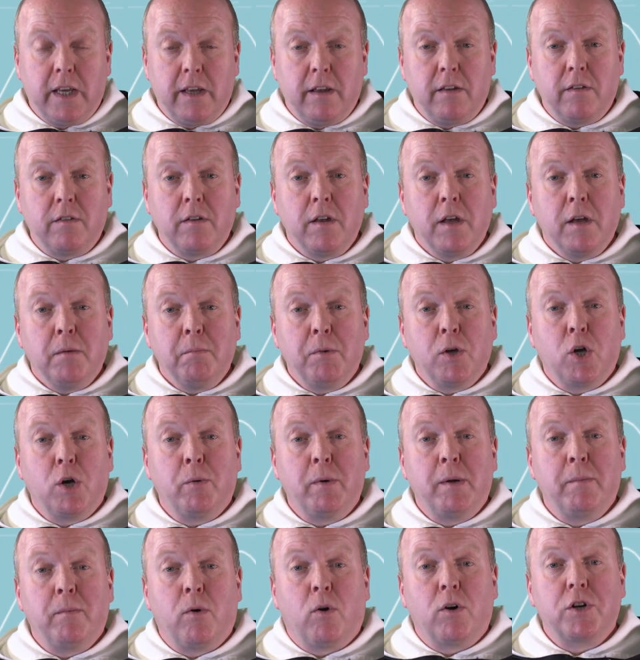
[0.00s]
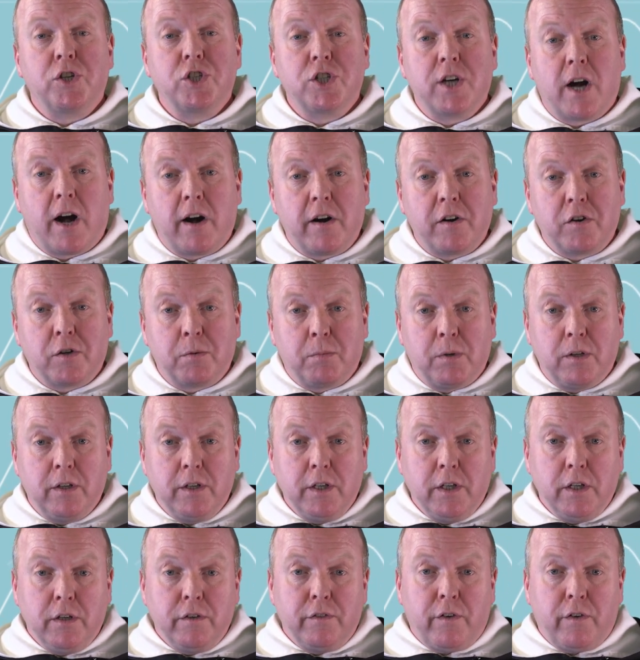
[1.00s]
is becoming more charitable,